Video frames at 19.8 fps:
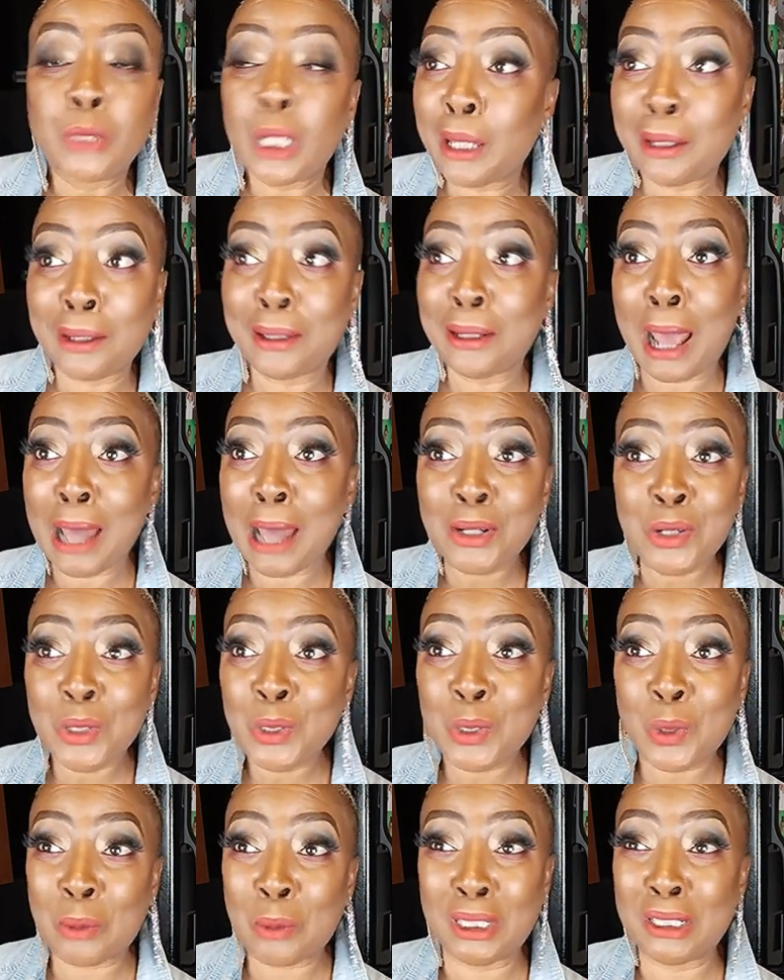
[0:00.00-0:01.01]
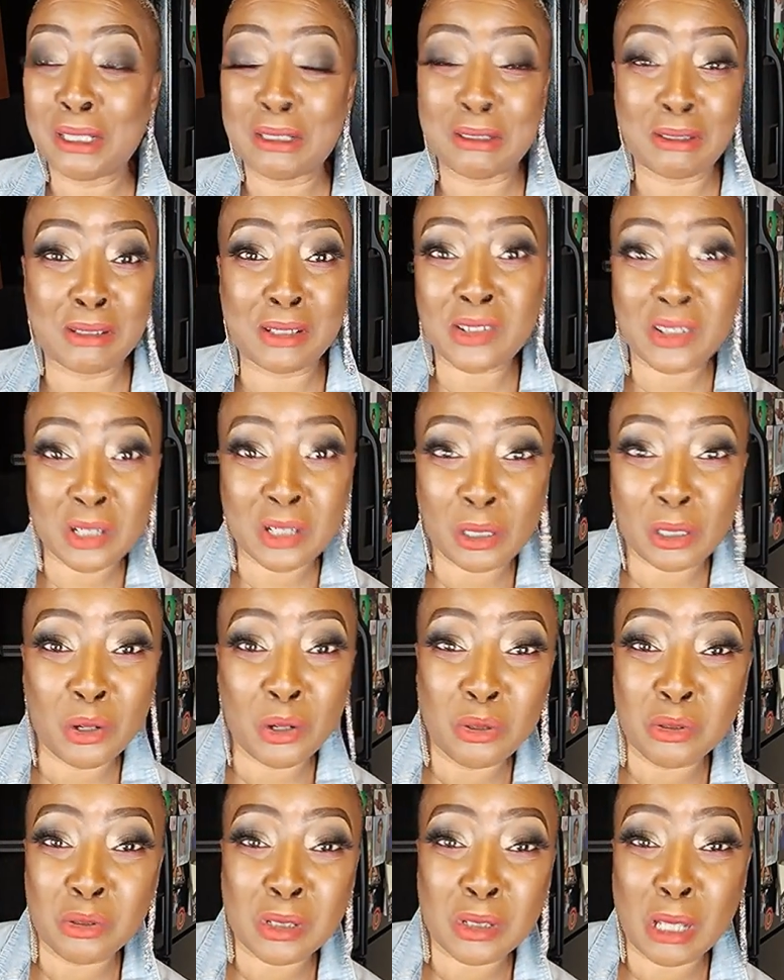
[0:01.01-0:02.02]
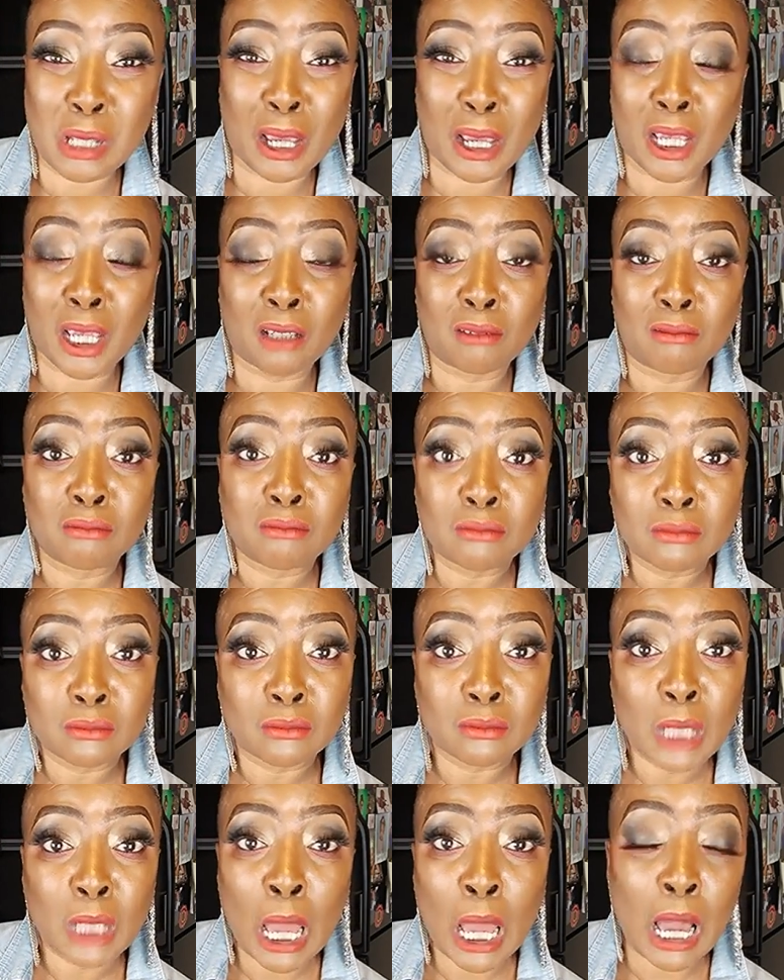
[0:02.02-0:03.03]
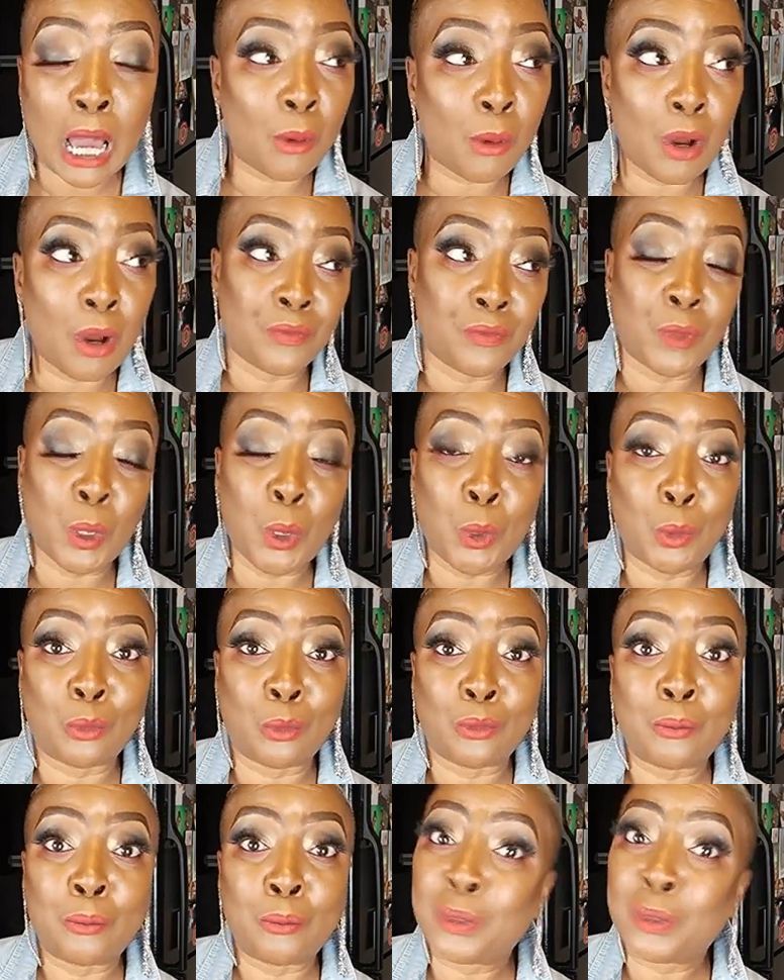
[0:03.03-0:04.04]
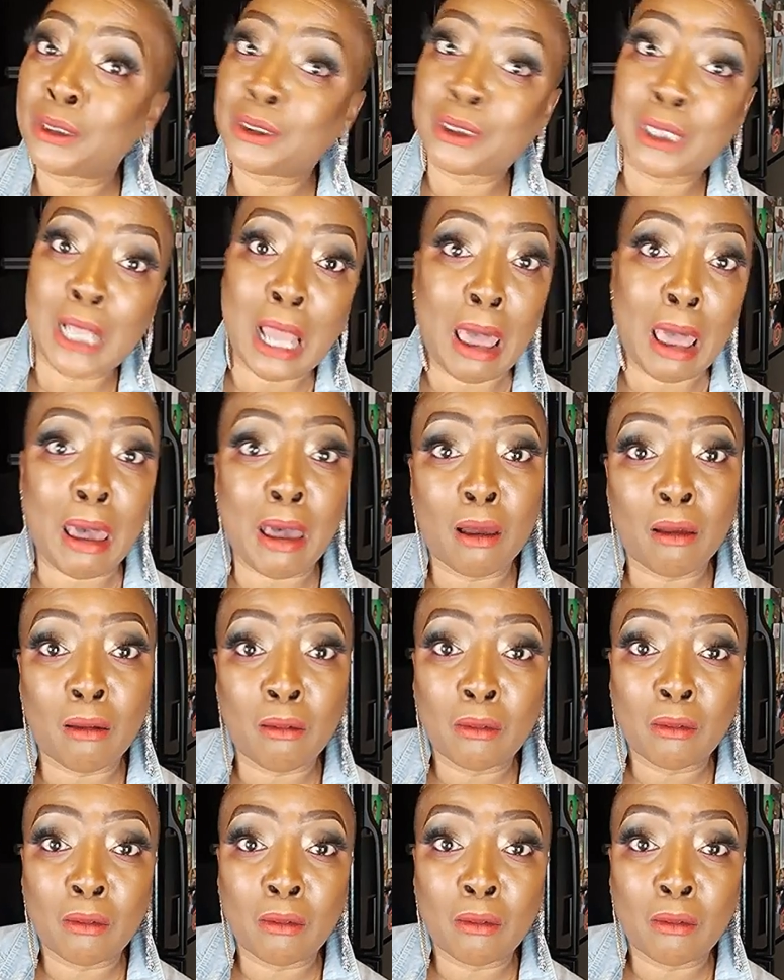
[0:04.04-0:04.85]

And I don't normally disclose like how I'm voting, but yeah.